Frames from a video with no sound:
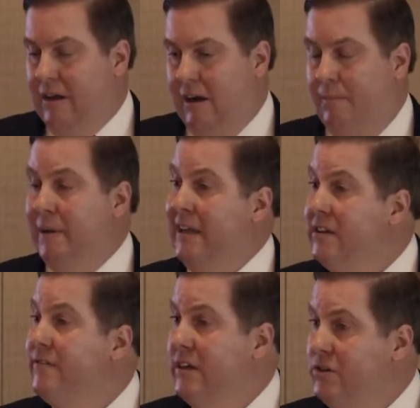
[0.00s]
um,
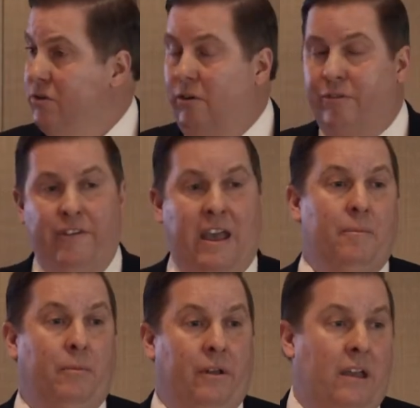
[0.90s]
individual,
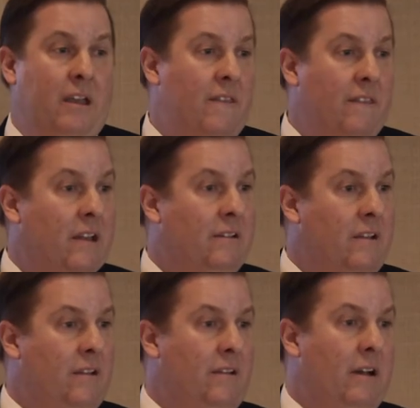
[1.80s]
family, and then
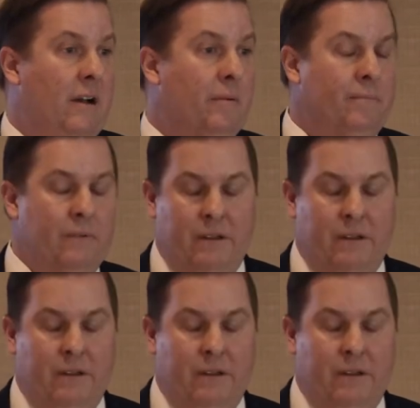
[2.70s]
um,